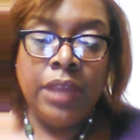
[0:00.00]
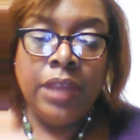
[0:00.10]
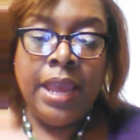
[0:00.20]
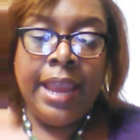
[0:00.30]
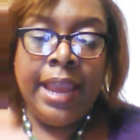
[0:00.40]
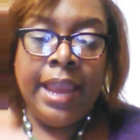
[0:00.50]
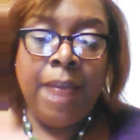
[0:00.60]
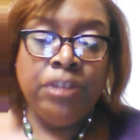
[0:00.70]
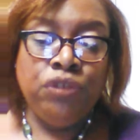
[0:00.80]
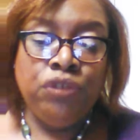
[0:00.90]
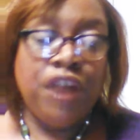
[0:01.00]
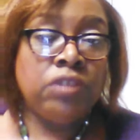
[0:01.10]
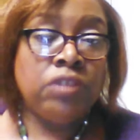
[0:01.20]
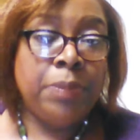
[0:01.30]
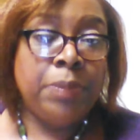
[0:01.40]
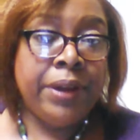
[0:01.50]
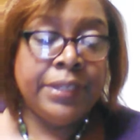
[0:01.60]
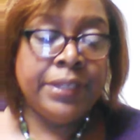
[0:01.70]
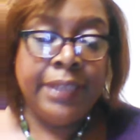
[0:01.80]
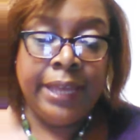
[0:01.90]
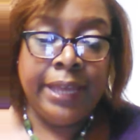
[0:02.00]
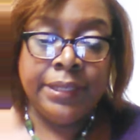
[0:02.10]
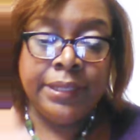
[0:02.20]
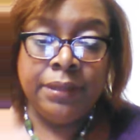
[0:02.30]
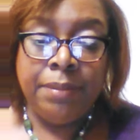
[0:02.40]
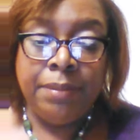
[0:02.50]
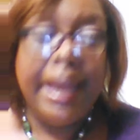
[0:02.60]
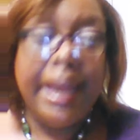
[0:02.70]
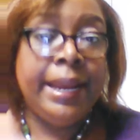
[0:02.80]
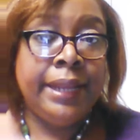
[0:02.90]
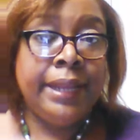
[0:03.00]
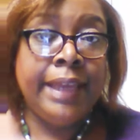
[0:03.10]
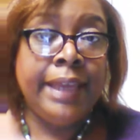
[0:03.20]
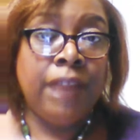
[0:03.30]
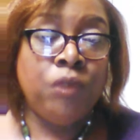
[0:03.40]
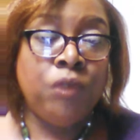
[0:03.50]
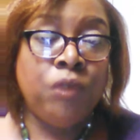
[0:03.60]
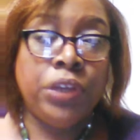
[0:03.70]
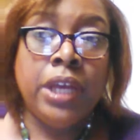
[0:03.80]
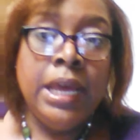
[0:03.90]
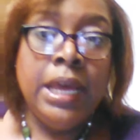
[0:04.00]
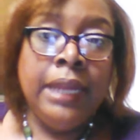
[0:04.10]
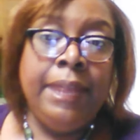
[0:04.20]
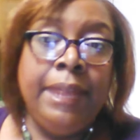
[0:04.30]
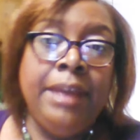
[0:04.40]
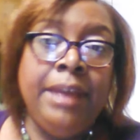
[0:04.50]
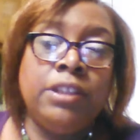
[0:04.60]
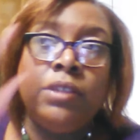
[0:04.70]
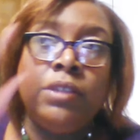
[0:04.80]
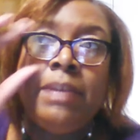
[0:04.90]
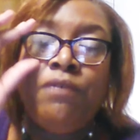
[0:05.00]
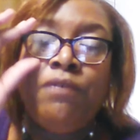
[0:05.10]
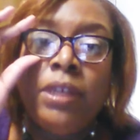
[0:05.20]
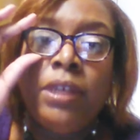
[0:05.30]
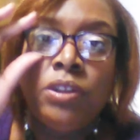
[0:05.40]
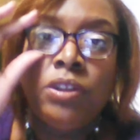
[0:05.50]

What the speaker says: How much do foster parents get paid in California? Let me also say before I start this